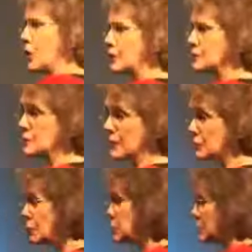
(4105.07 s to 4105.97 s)
dollars a
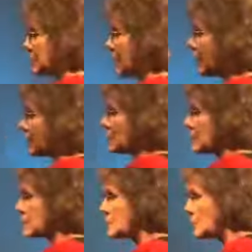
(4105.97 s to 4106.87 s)
month, which is not
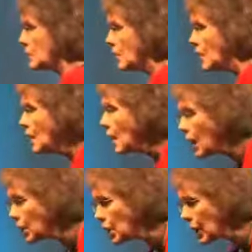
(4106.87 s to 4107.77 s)
unreasonable, a